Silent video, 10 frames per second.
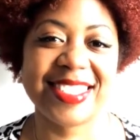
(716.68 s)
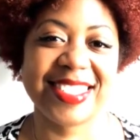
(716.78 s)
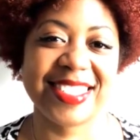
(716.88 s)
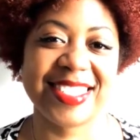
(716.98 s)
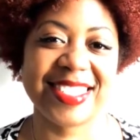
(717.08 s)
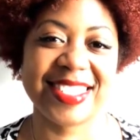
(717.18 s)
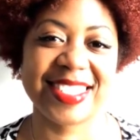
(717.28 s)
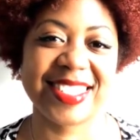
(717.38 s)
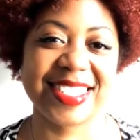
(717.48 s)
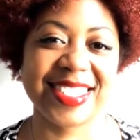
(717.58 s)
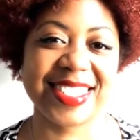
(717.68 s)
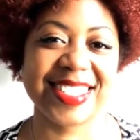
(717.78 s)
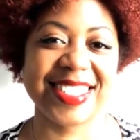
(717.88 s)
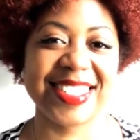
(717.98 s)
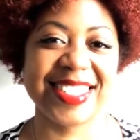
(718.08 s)

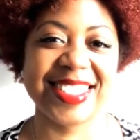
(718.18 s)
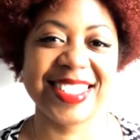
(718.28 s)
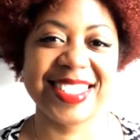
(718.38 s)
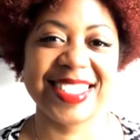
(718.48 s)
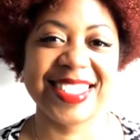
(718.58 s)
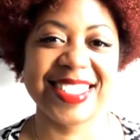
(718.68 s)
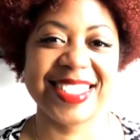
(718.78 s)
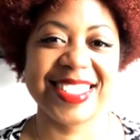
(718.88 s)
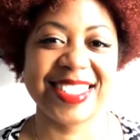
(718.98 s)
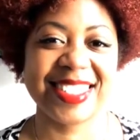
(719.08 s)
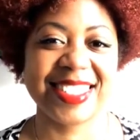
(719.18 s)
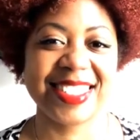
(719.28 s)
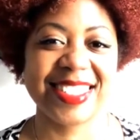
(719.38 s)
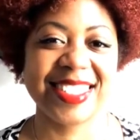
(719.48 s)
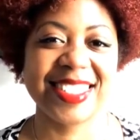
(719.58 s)

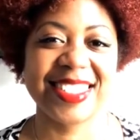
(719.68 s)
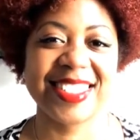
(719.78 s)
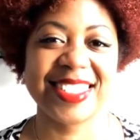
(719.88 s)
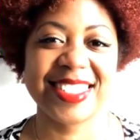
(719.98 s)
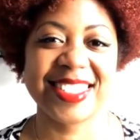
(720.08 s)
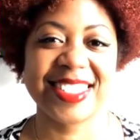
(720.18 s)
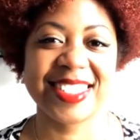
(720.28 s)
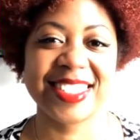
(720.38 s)
This person isn't speaking.